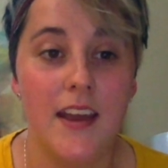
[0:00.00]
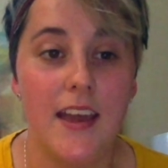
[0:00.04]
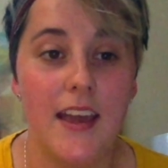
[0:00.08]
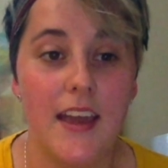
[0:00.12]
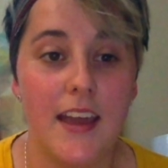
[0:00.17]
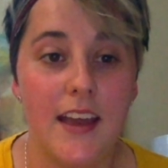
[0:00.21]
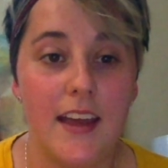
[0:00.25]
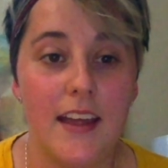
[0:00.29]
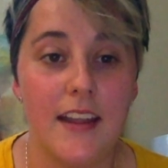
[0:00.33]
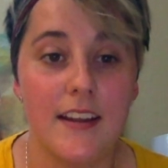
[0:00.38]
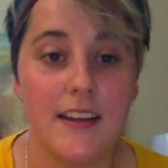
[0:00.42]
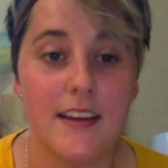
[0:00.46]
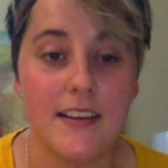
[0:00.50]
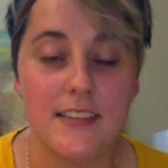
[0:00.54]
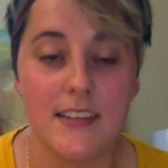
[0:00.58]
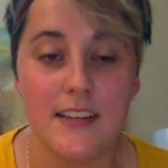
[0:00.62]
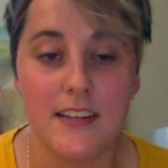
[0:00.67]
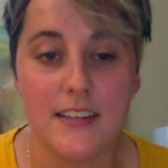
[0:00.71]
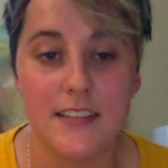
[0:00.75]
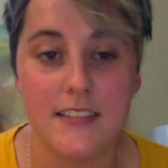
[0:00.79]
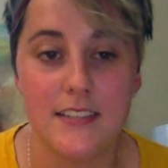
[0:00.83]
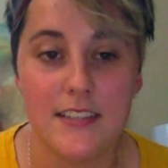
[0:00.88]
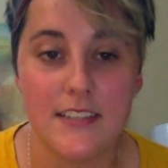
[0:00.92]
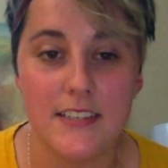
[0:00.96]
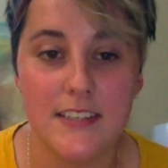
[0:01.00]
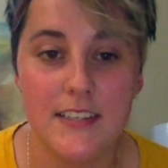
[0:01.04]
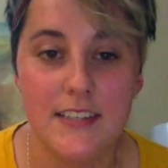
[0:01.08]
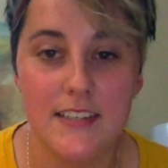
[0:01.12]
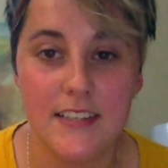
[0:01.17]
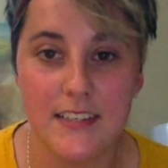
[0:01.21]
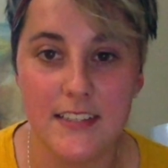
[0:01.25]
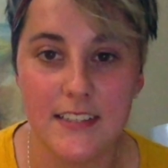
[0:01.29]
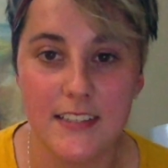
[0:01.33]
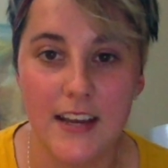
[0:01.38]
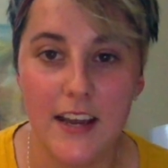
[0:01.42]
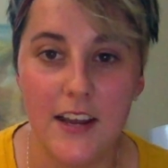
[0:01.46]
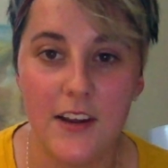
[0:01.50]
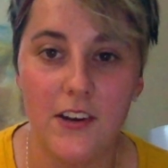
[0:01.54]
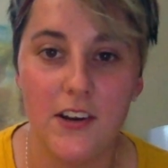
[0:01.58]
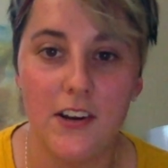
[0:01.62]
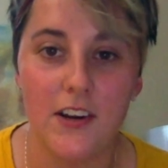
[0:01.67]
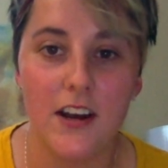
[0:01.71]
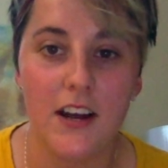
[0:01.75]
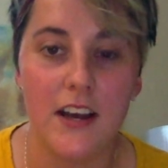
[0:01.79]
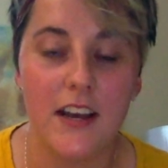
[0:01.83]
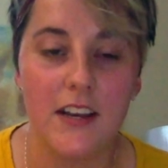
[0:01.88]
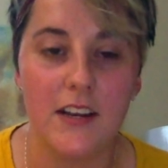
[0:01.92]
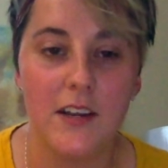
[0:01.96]
and as an assistant
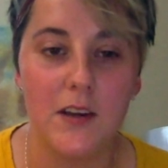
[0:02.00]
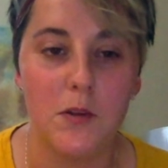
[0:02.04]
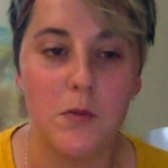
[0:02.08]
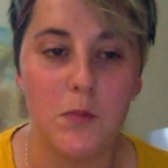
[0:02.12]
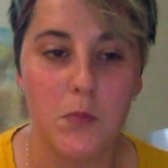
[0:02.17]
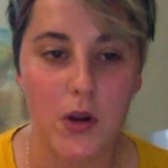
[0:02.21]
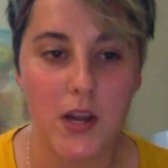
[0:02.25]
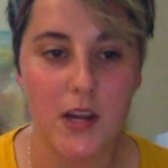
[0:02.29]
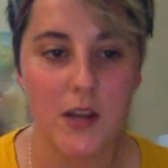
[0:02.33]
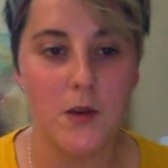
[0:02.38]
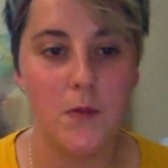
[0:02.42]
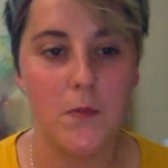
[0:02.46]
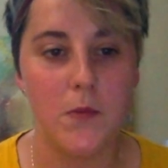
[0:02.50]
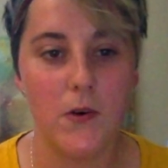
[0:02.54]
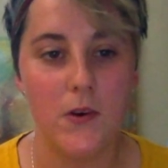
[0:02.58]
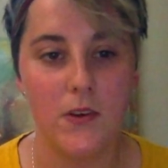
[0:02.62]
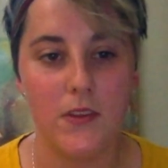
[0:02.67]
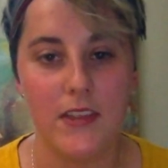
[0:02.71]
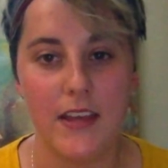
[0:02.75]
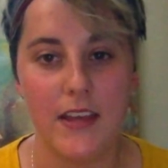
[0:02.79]
designer on Unbreakable, The